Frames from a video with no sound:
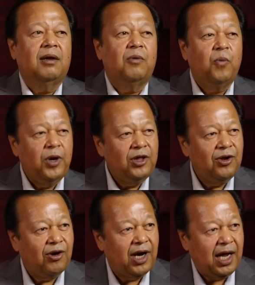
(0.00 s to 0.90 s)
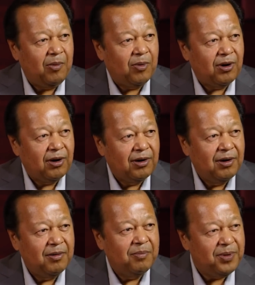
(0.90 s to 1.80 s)
with your neighbor,
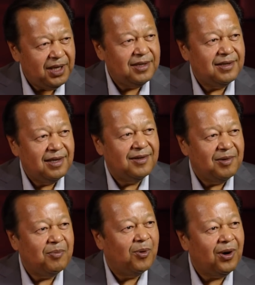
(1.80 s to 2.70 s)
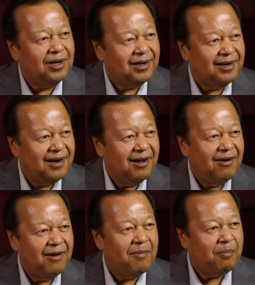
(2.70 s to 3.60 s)
peace is important,
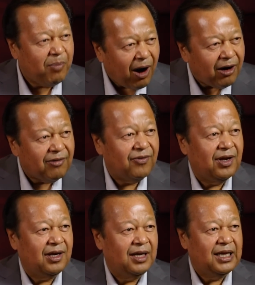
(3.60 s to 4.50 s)
part of it.